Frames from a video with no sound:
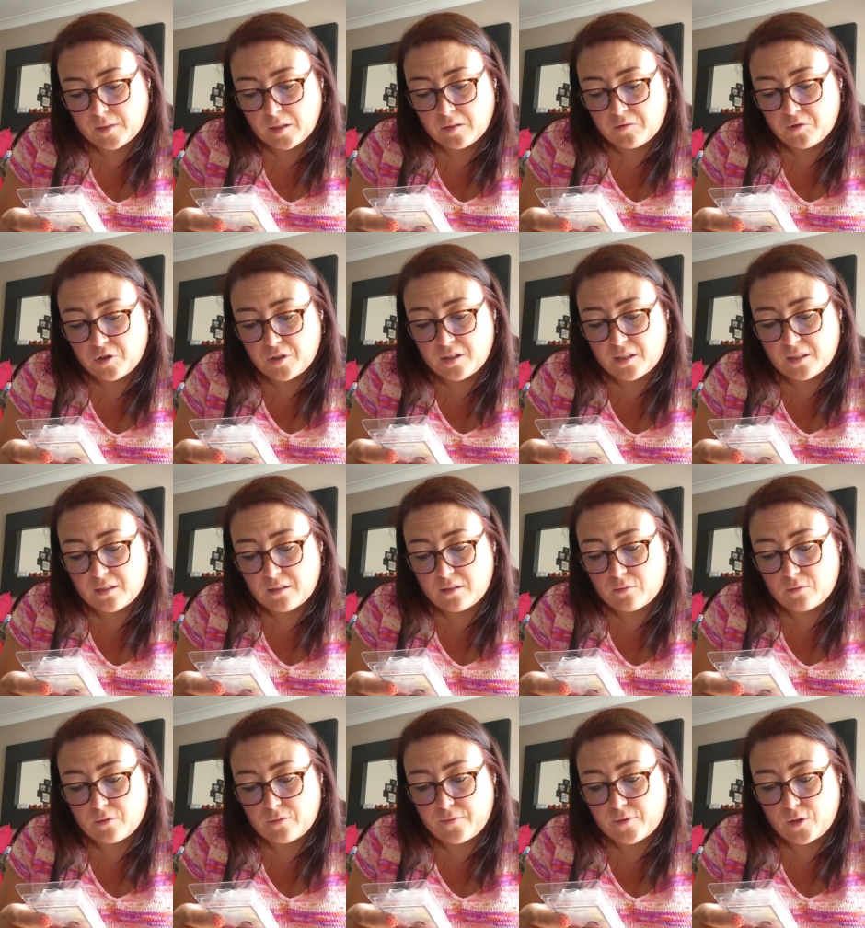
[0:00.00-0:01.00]
It just says
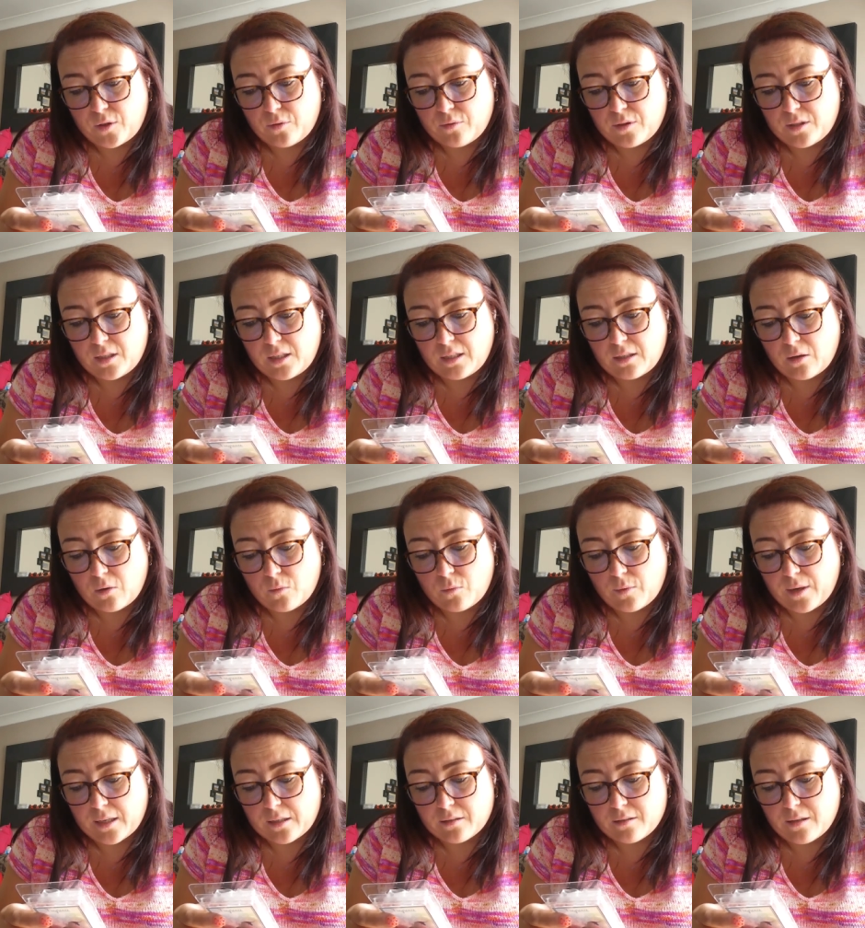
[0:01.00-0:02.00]
for use in
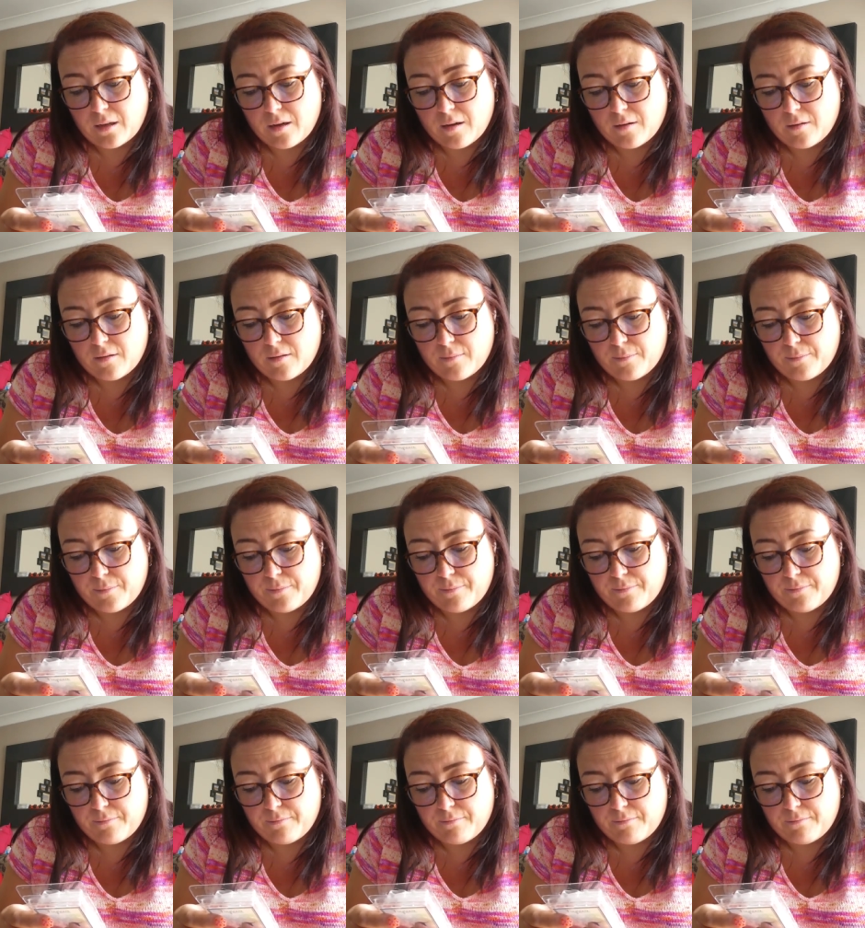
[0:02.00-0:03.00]
wax
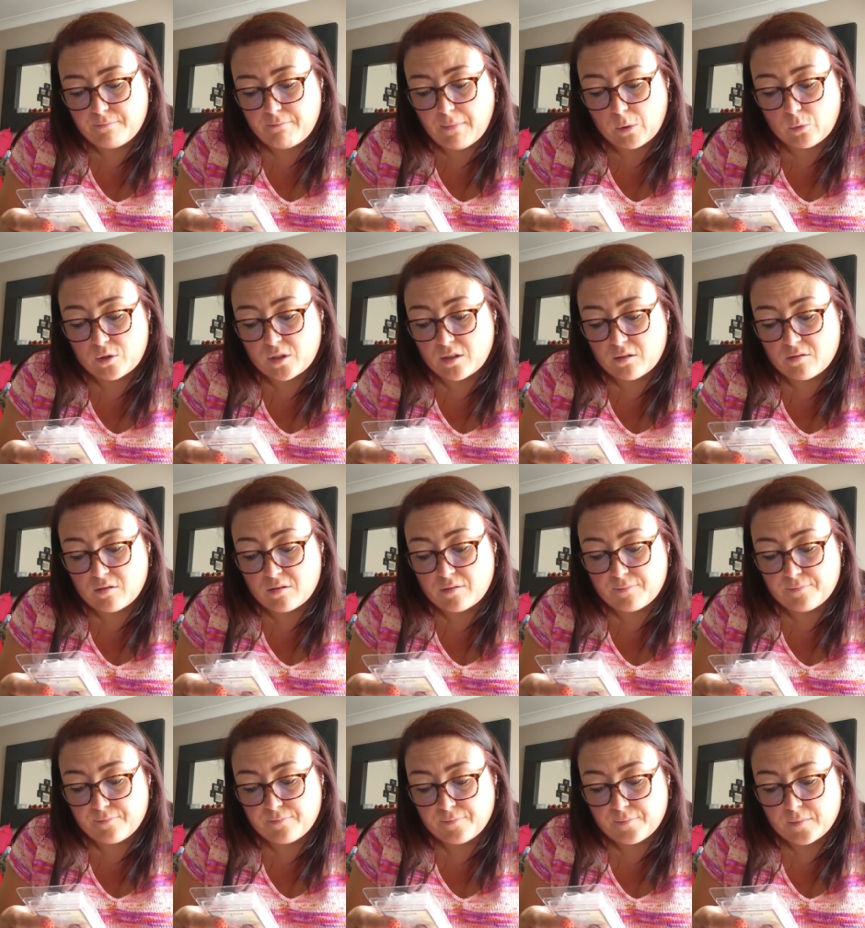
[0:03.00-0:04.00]
melters,
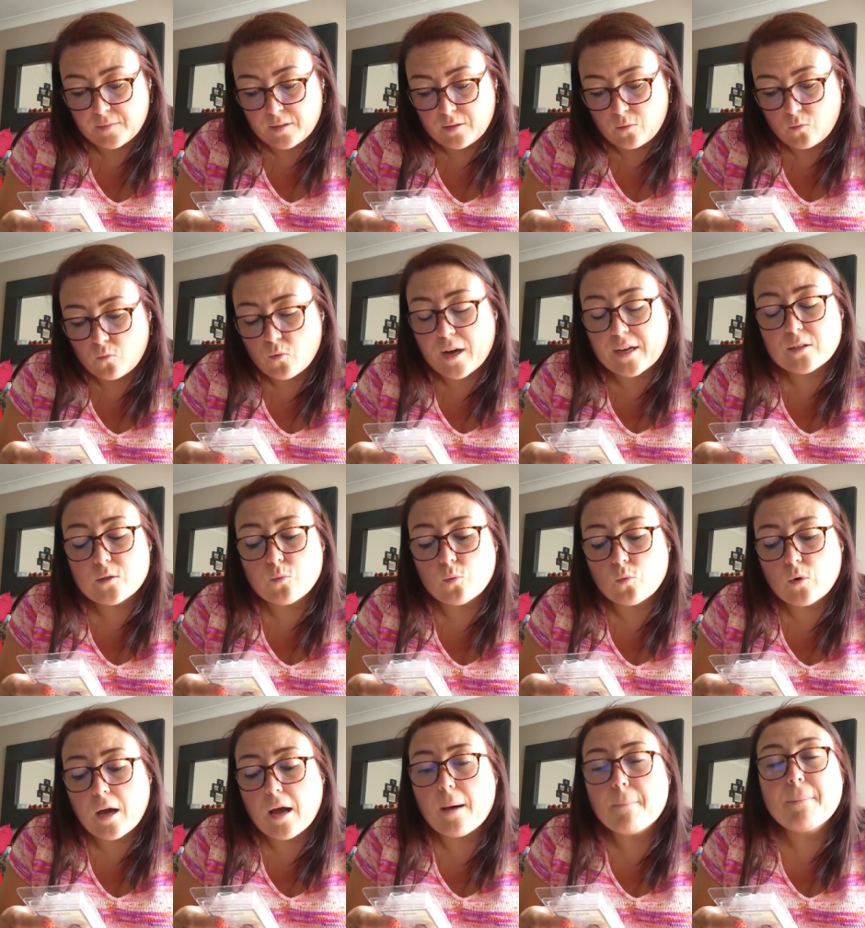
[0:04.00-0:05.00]
wax
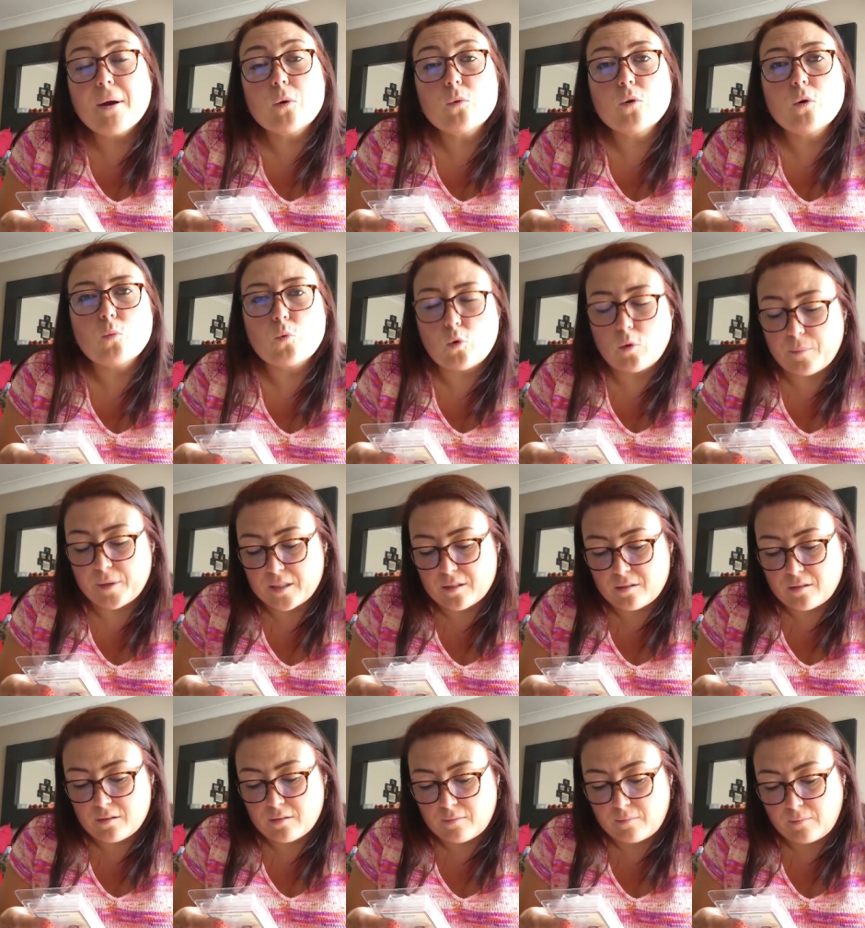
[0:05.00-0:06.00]
uh, melt
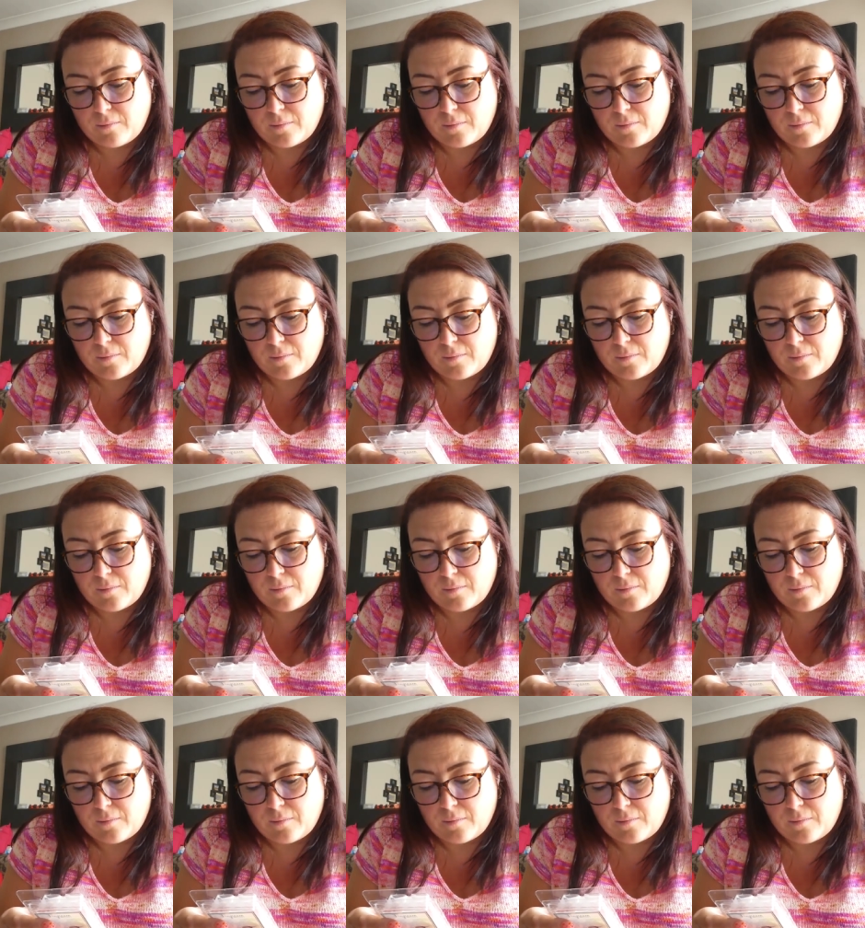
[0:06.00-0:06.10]
warmers.